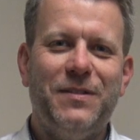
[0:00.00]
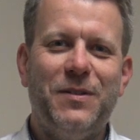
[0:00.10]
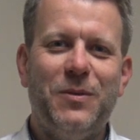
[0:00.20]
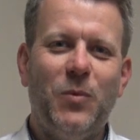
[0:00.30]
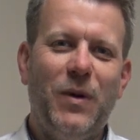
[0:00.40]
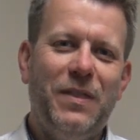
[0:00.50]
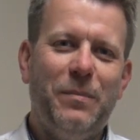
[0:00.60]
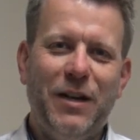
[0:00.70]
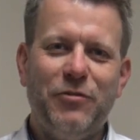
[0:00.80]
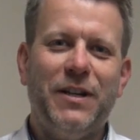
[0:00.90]
that when the
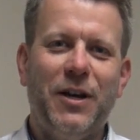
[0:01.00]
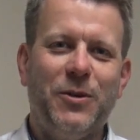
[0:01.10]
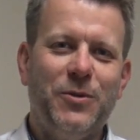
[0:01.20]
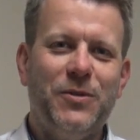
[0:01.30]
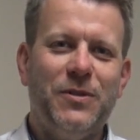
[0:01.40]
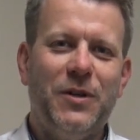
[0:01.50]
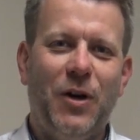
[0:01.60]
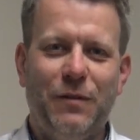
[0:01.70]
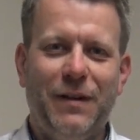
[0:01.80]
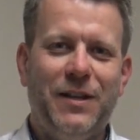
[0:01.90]
battery goes
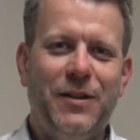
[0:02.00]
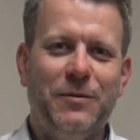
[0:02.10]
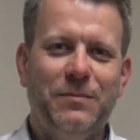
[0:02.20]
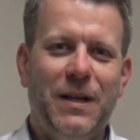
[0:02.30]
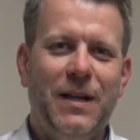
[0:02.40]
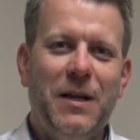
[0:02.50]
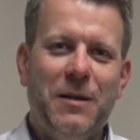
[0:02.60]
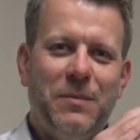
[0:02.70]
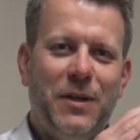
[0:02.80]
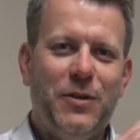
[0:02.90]
on the vacuum,
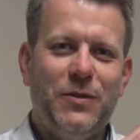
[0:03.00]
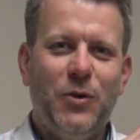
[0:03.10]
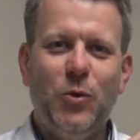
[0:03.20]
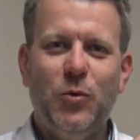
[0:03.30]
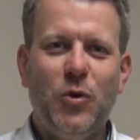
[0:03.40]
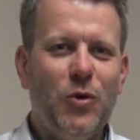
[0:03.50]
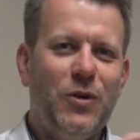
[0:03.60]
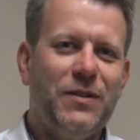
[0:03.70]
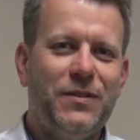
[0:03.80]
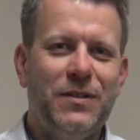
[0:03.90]
because all
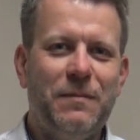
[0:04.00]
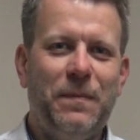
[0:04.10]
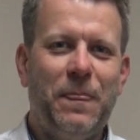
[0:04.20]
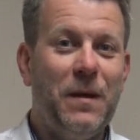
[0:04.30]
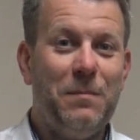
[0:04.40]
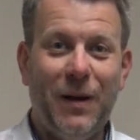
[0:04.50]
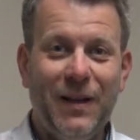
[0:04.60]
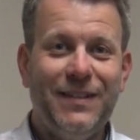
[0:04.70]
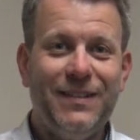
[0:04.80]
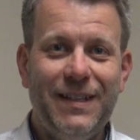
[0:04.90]
cordless
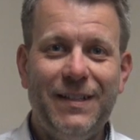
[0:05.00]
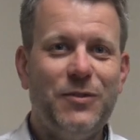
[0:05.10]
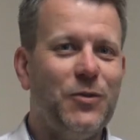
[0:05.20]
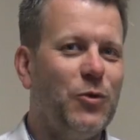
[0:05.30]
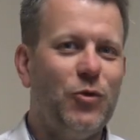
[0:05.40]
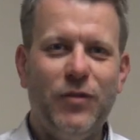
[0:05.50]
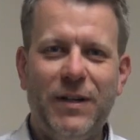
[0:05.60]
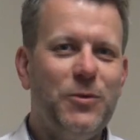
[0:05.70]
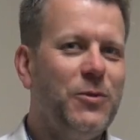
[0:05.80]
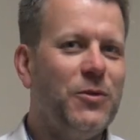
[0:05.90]
appliances or
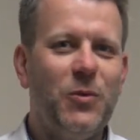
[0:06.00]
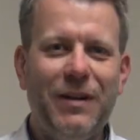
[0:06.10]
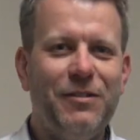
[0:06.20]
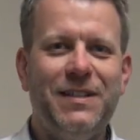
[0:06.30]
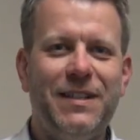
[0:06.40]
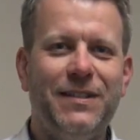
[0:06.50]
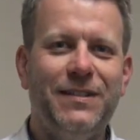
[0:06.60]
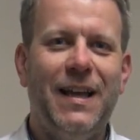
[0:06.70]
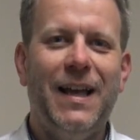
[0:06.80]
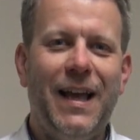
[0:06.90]
drills or whatever it is,
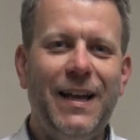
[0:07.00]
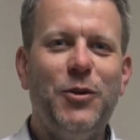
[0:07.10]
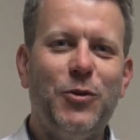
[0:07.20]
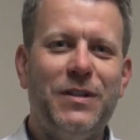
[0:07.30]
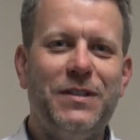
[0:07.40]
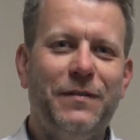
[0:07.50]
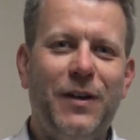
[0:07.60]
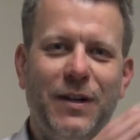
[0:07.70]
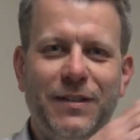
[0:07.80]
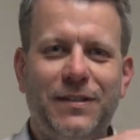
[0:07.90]
any cordless
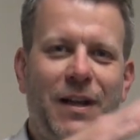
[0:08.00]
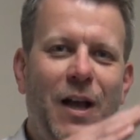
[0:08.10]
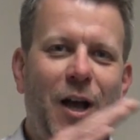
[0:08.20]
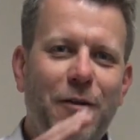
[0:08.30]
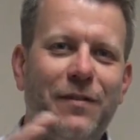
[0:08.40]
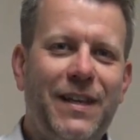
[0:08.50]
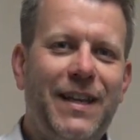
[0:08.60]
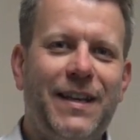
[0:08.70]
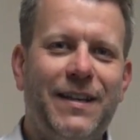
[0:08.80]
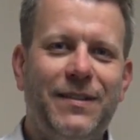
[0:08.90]
device, over the
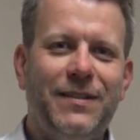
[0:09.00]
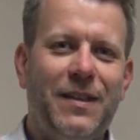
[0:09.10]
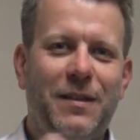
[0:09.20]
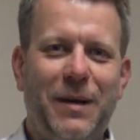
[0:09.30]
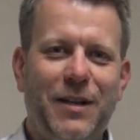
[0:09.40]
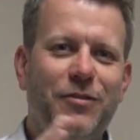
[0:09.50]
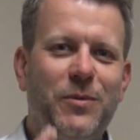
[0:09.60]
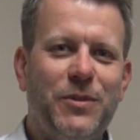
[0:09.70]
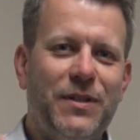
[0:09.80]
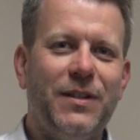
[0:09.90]
years the battery
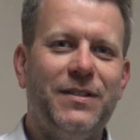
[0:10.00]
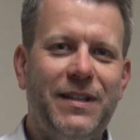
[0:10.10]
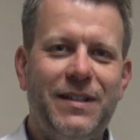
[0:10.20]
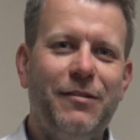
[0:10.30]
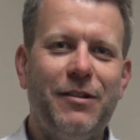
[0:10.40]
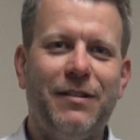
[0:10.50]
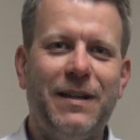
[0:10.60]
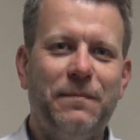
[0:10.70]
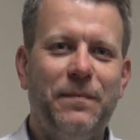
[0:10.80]
will start to deteriorate.